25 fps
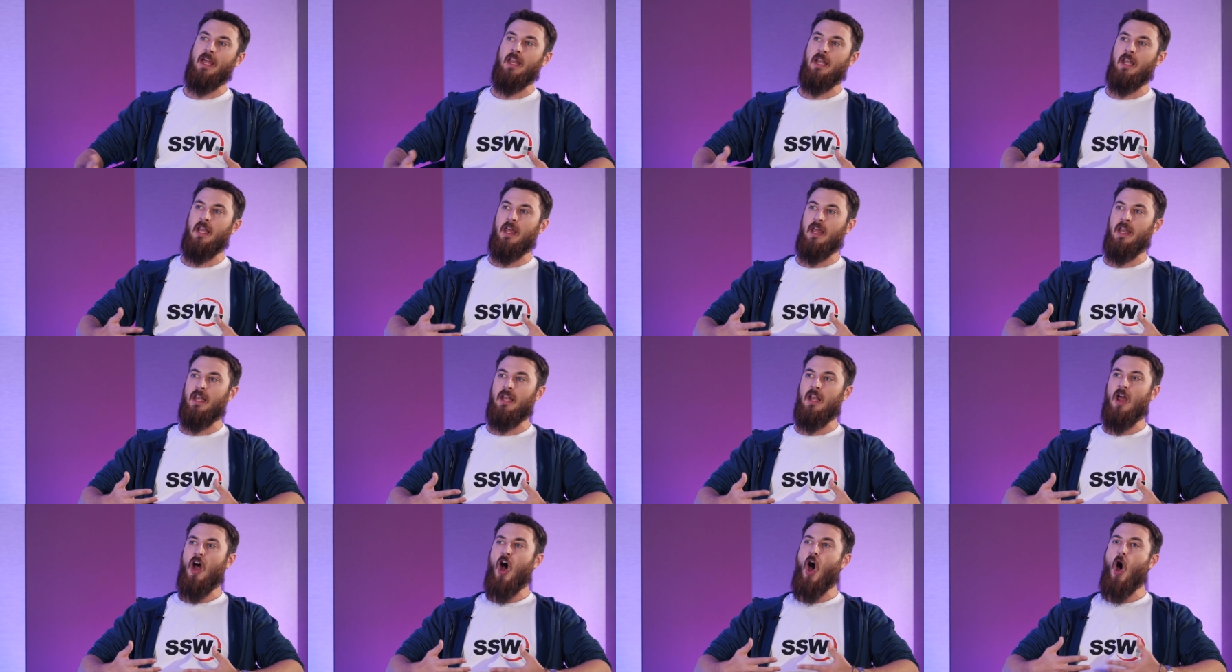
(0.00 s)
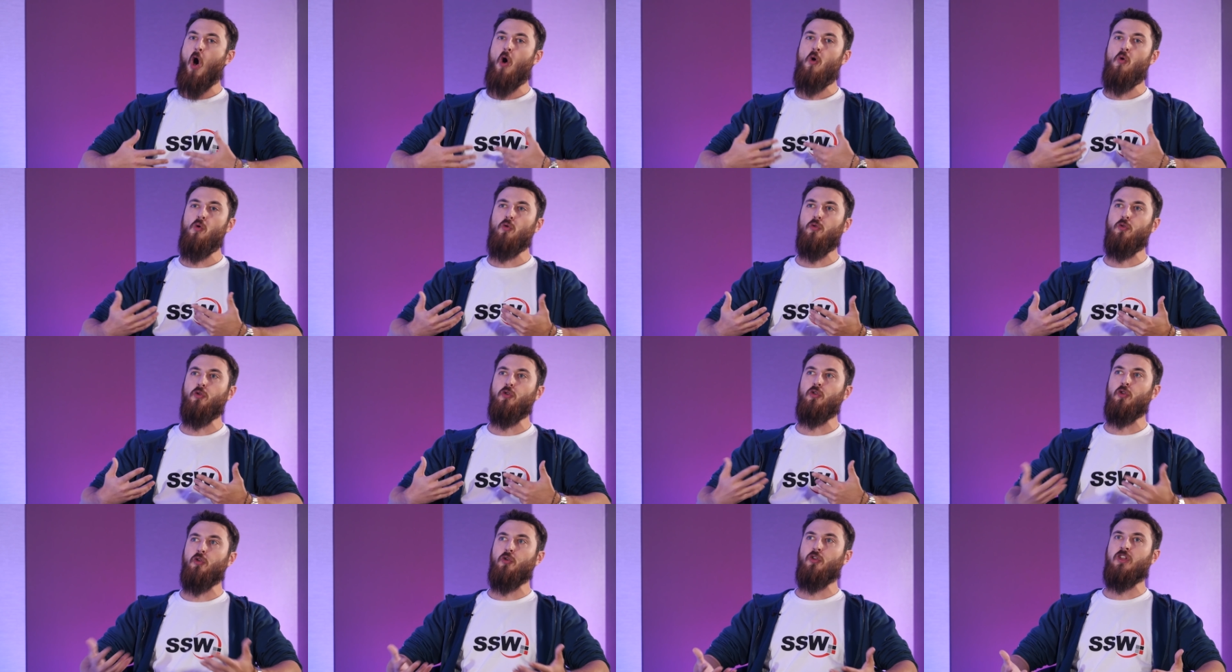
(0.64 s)
And how
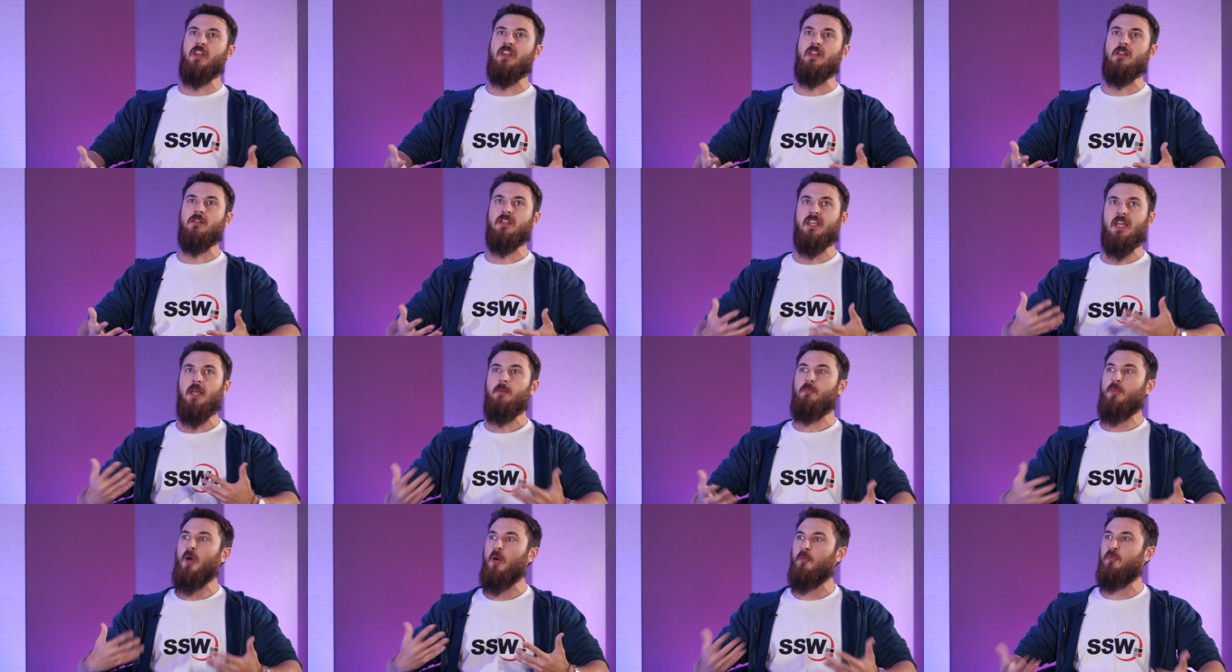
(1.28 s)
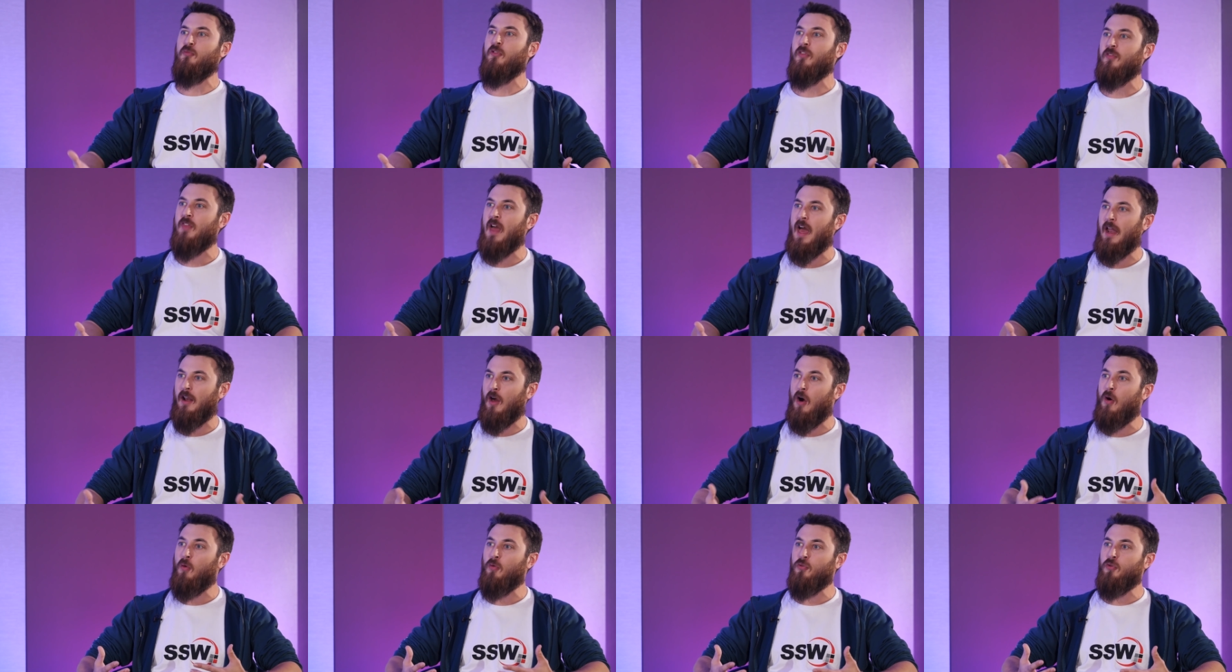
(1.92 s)
do you keep up with
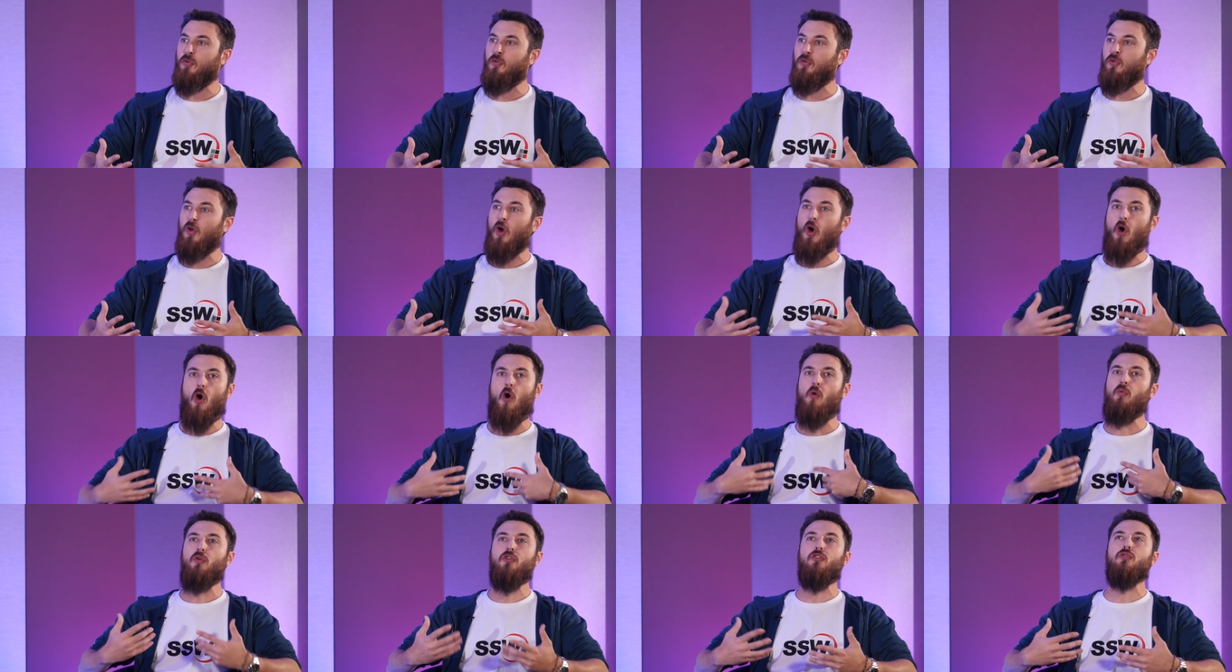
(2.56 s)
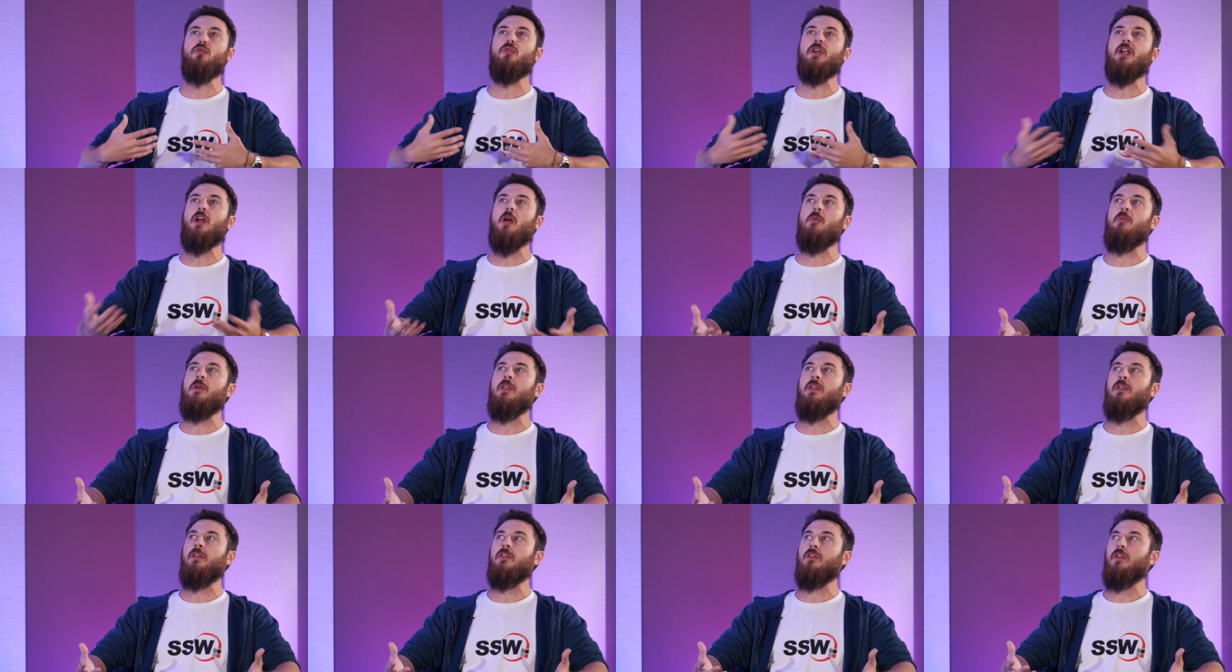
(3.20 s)
that? How would you
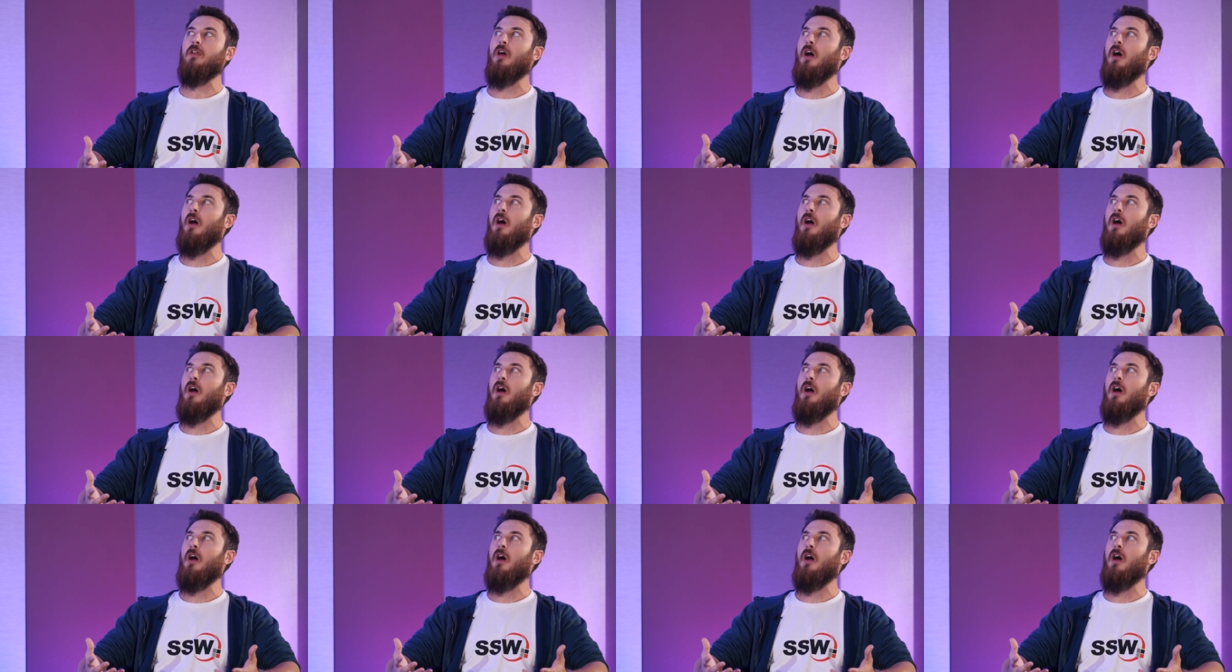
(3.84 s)
recommend